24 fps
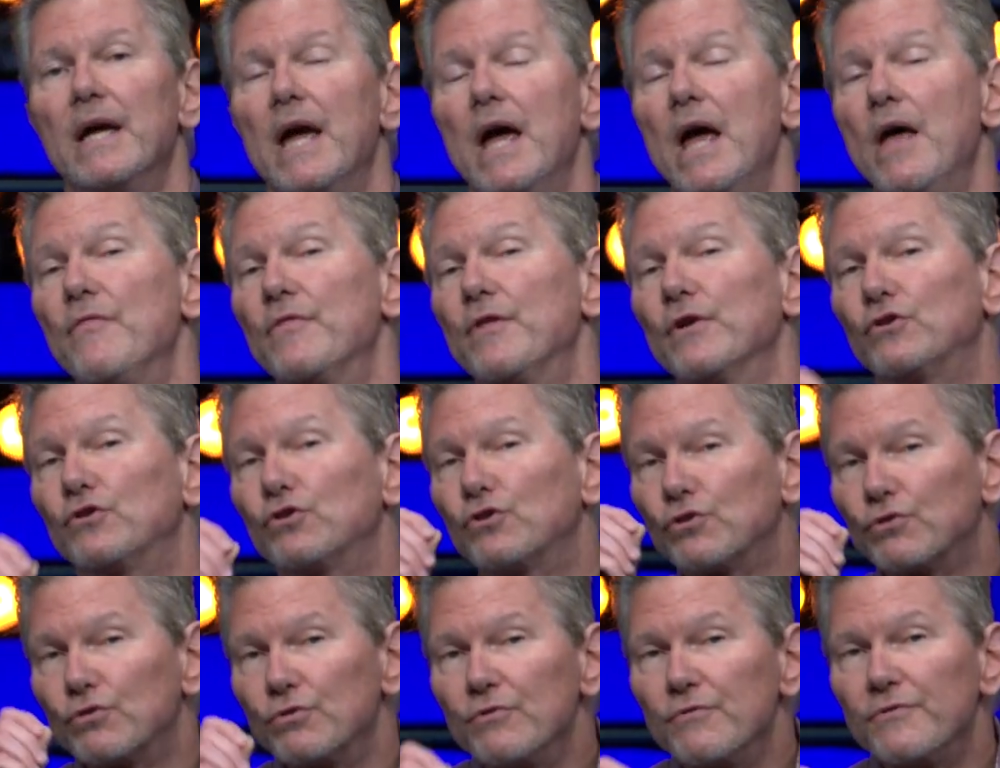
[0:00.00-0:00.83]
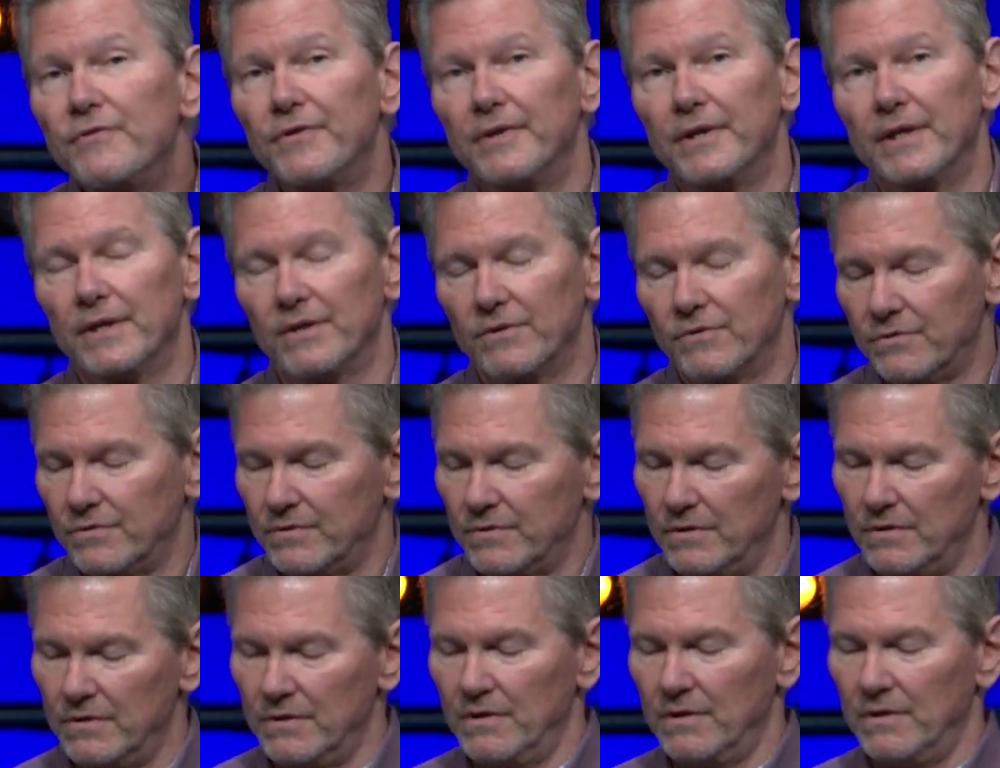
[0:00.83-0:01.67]
And the truth is,
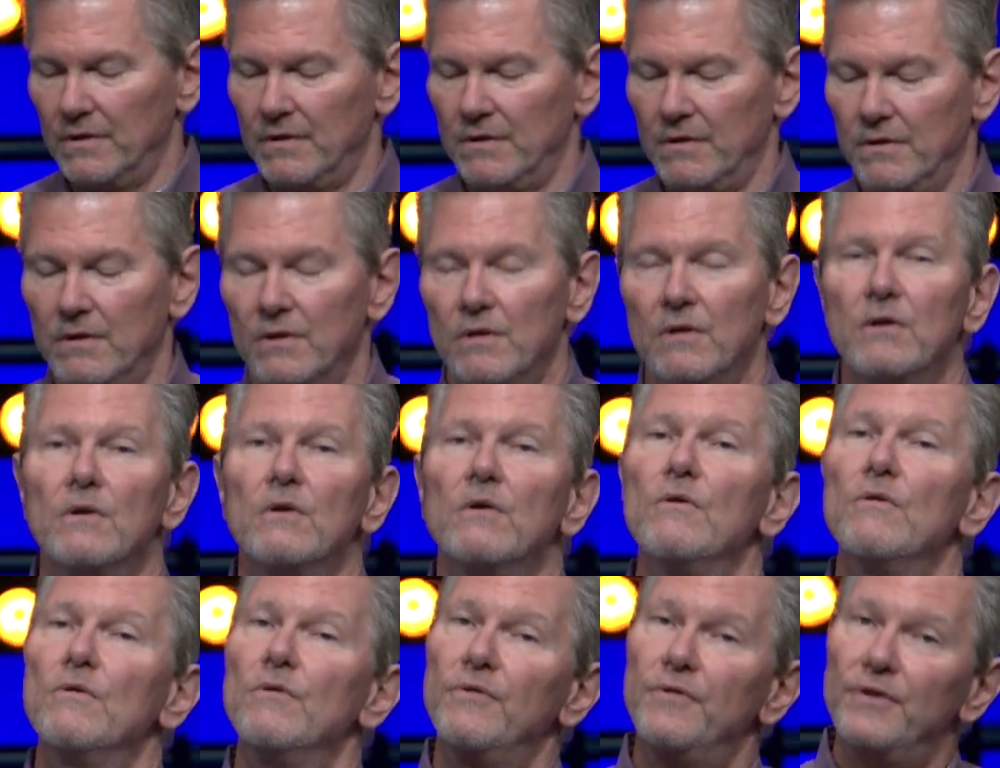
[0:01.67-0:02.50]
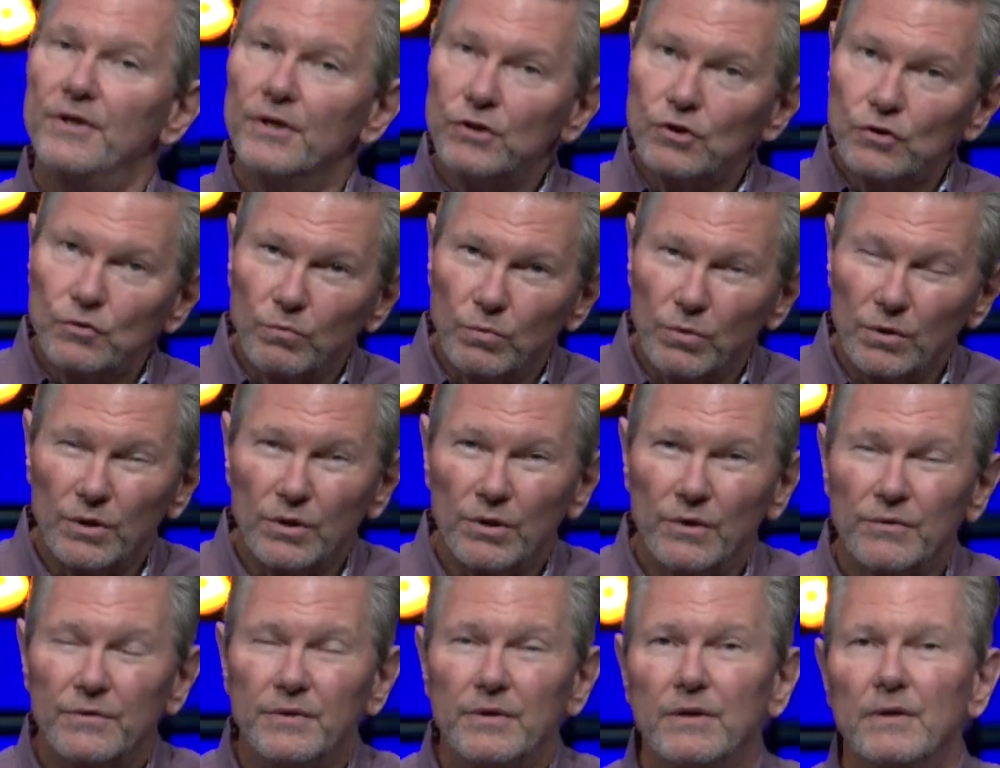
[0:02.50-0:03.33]
this
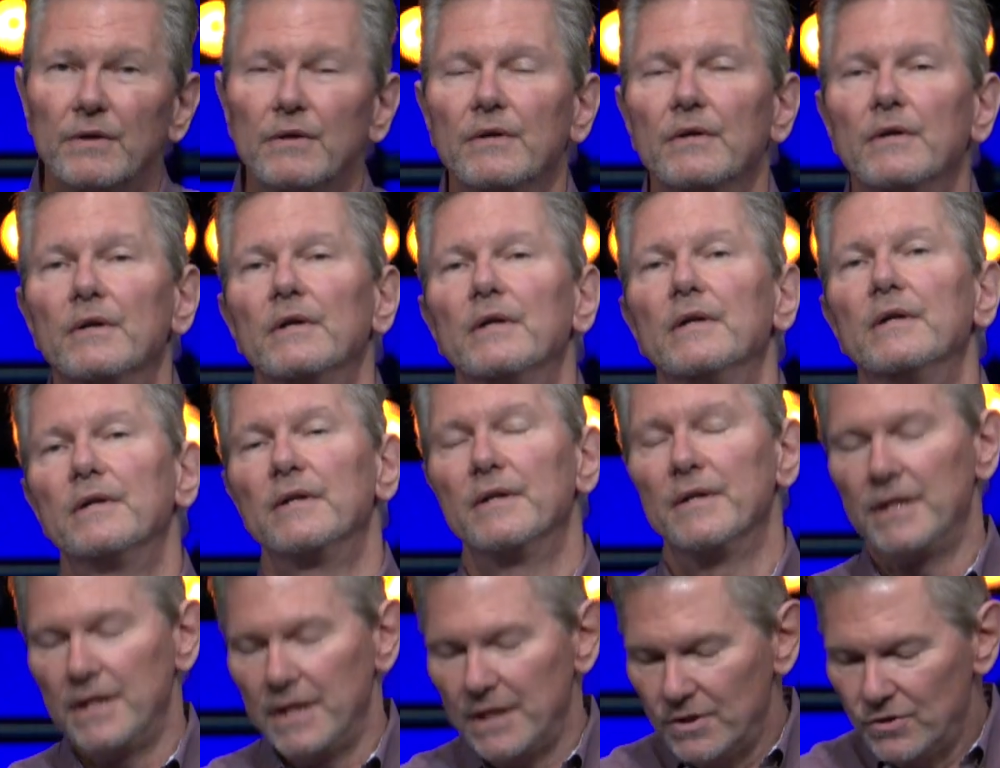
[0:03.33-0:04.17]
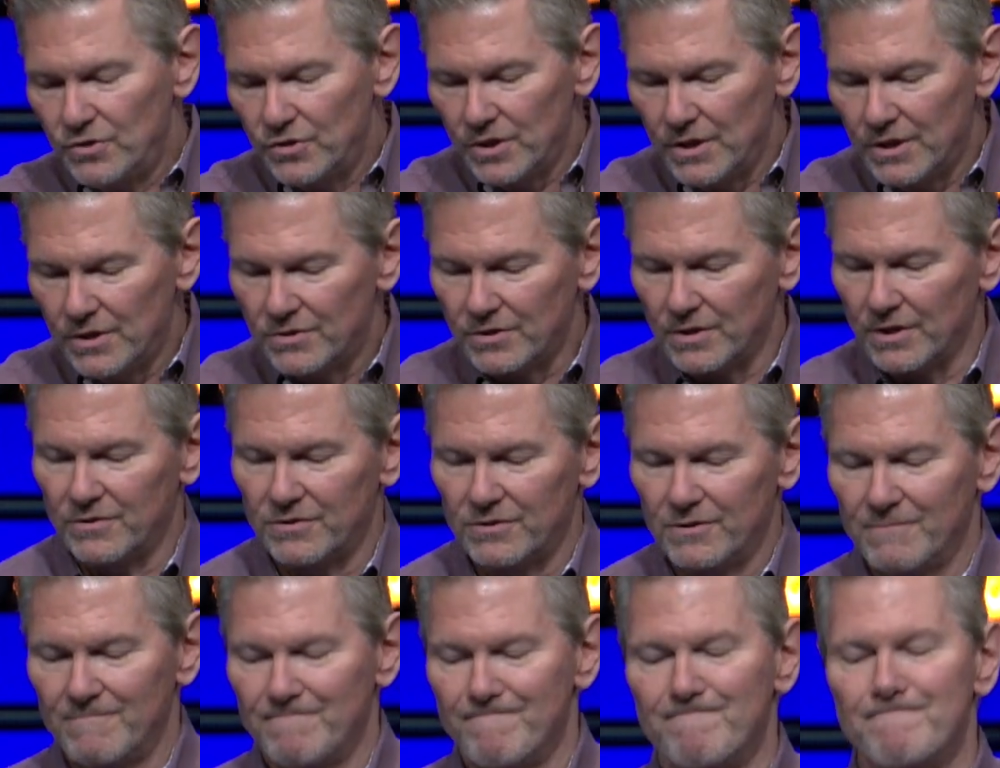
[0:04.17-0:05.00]
world needs Jesus.